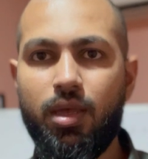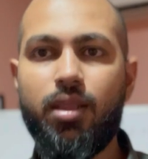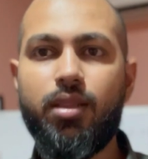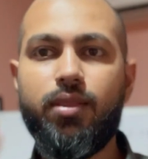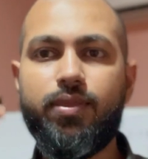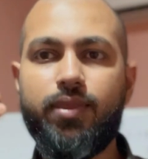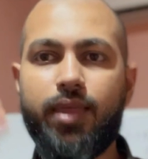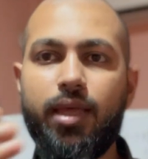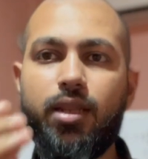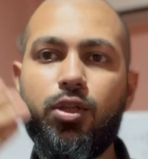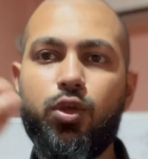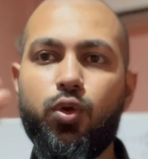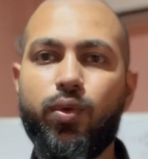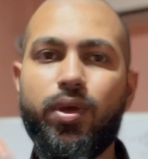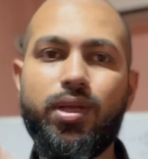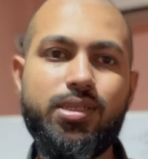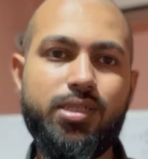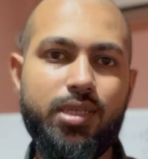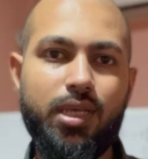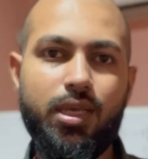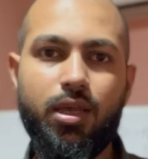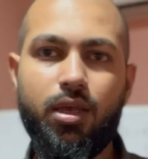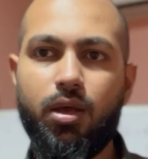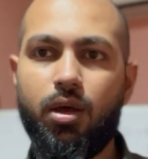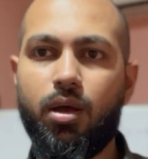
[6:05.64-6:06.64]
Then you can
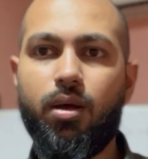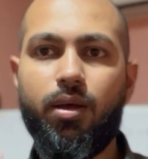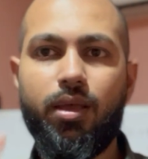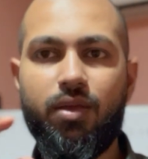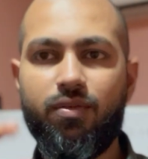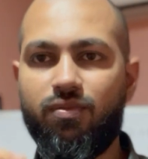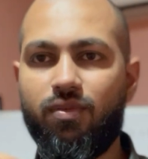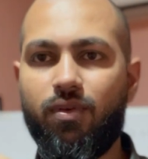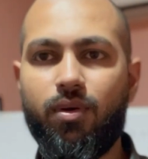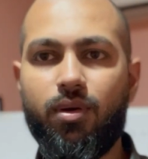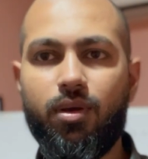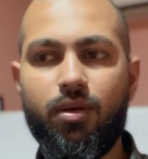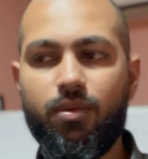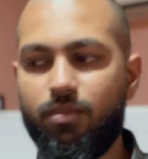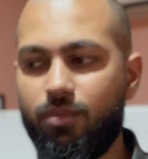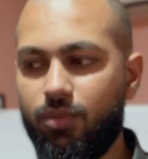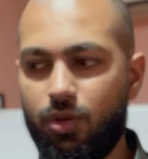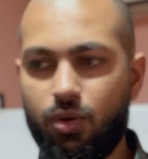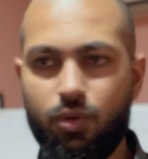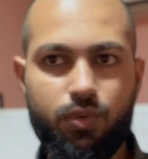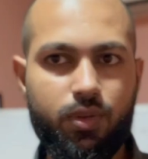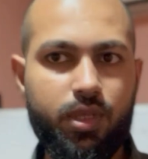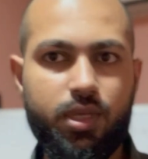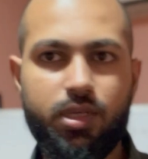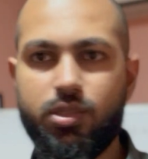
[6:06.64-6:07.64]
say, if
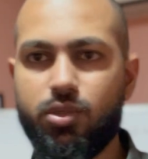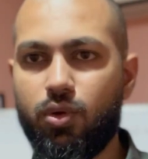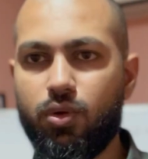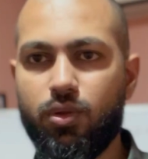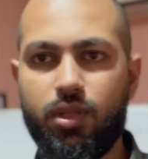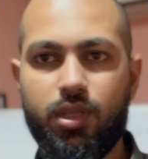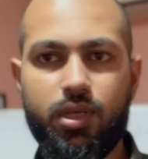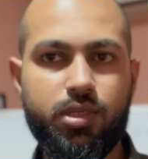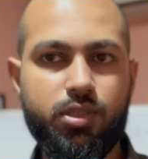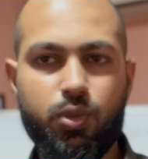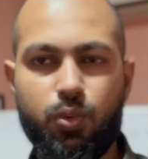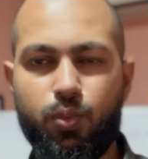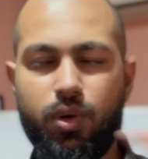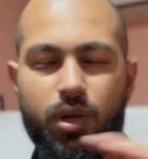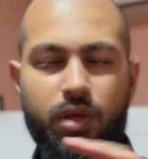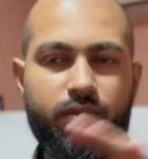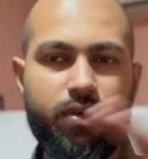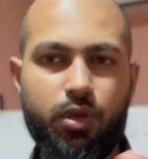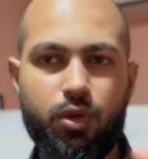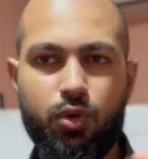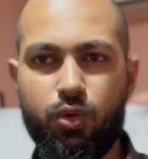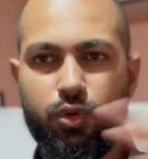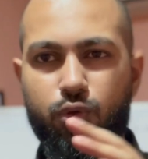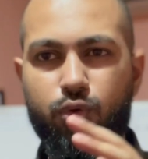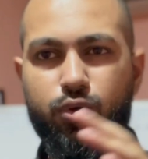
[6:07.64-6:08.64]
this or whatever,
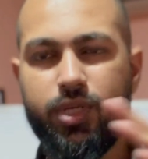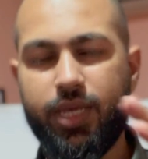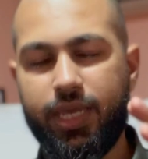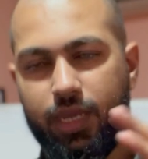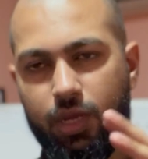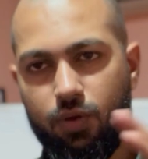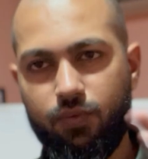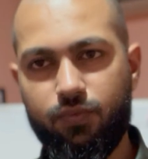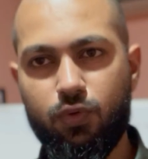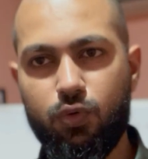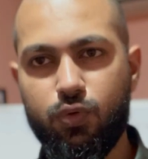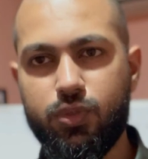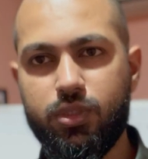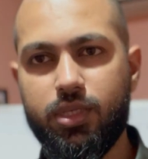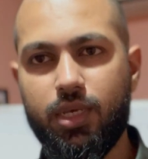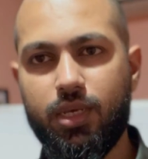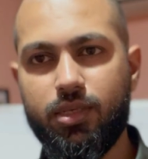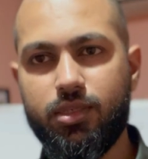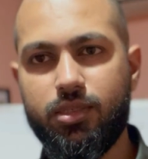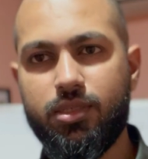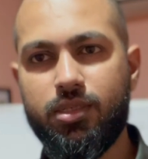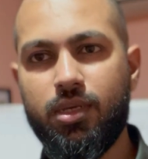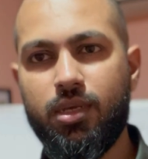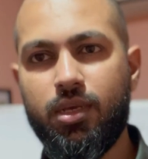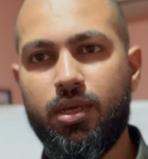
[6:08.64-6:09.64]
you take care of those
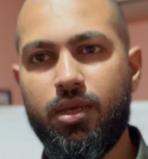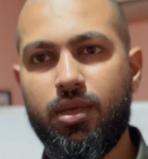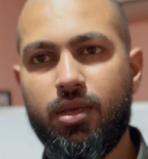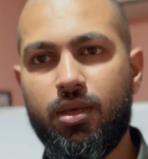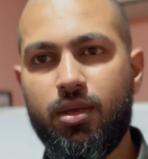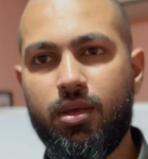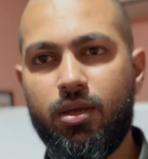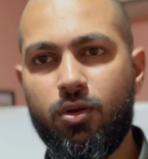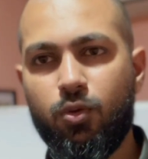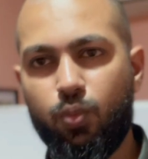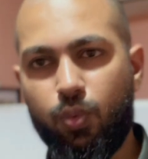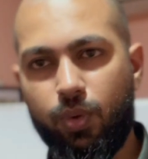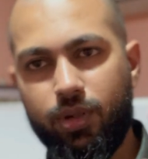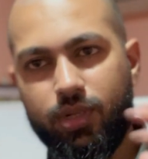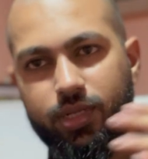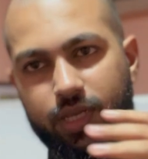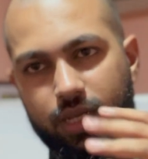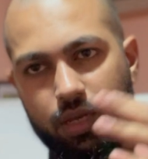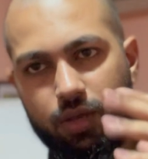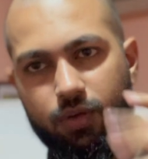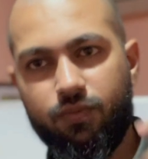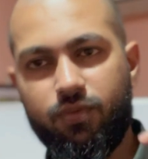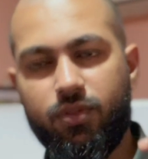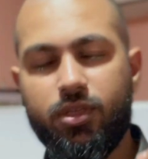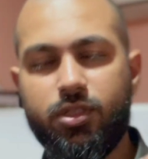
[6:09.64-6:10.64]
things, we'll take
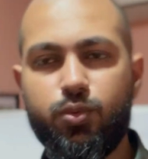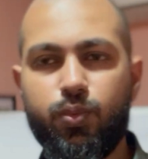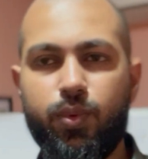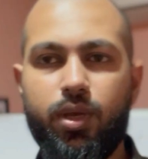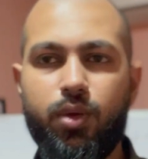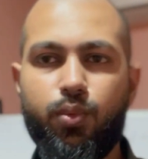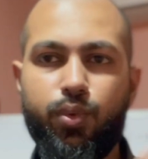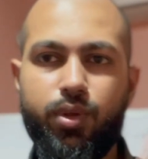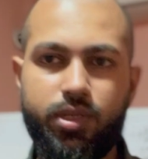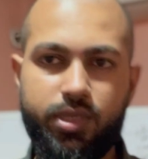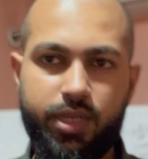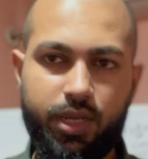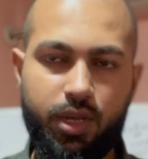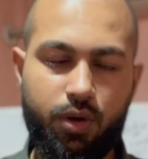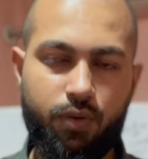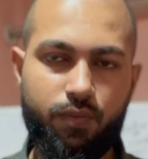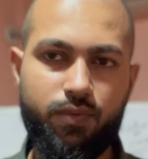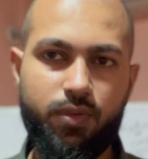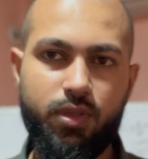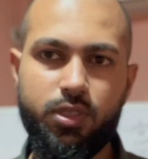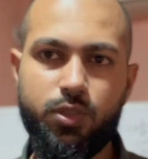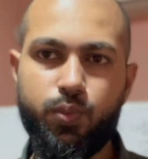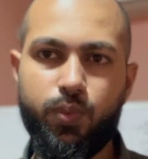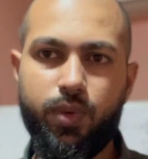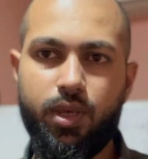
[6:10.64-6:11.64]
care of this way, we'll take care of
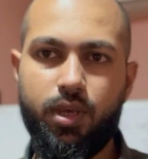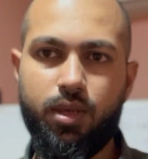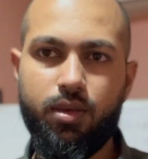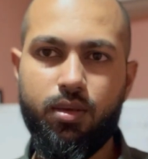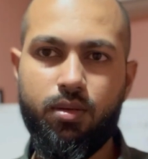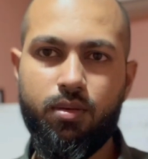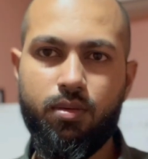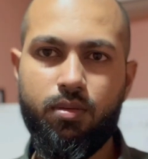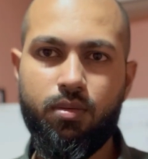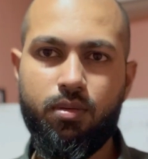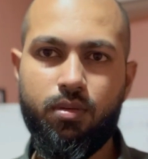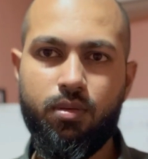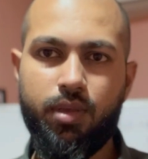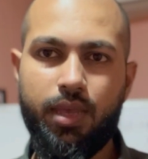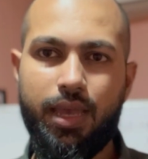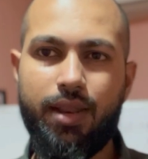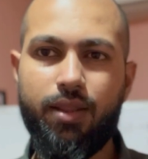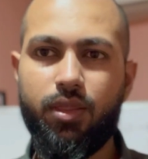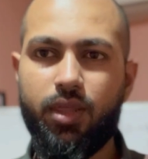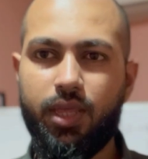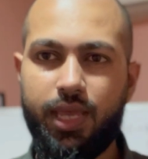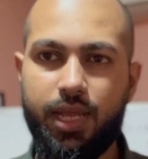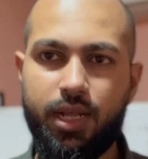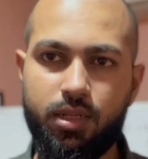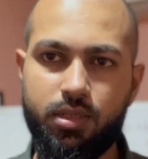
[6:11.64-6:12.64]
this way,
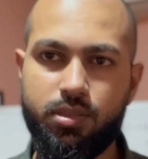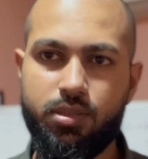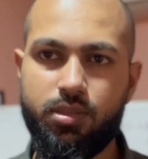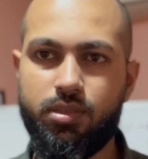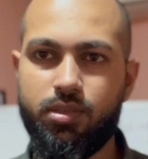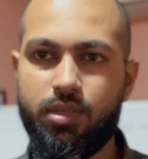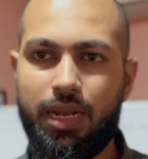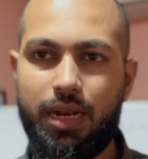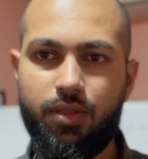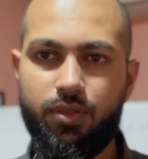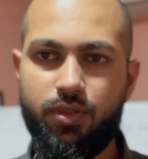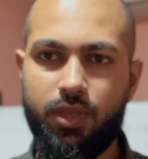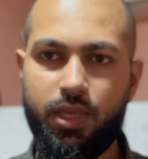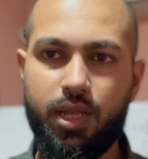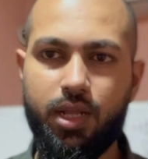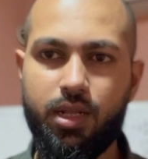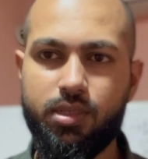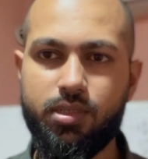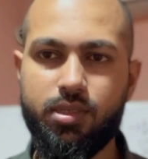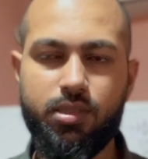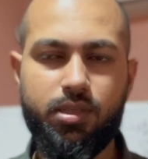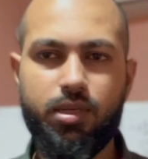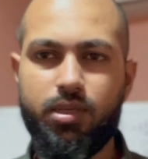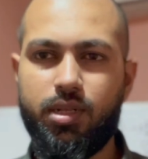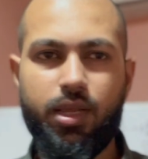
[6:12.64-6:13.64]
anything else, and
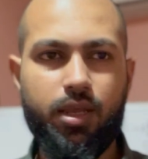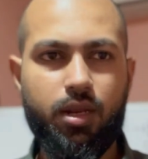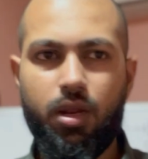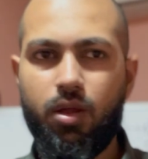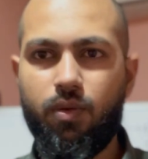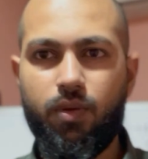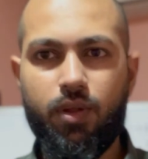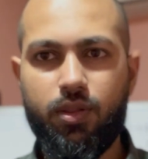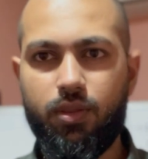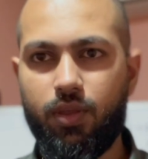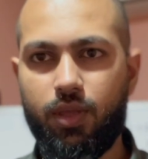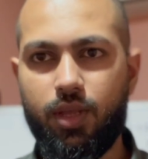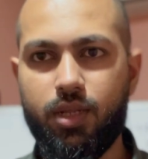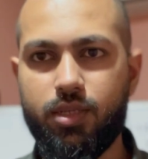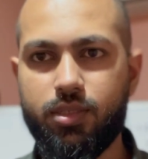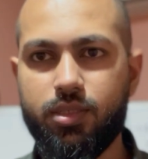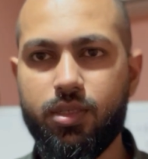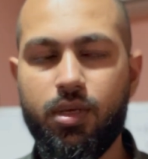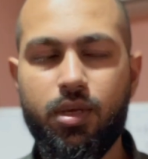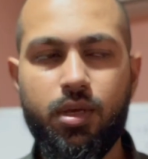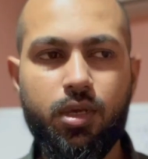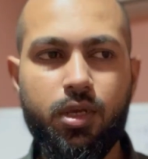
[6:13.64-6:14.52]
they're like, no, nothing else.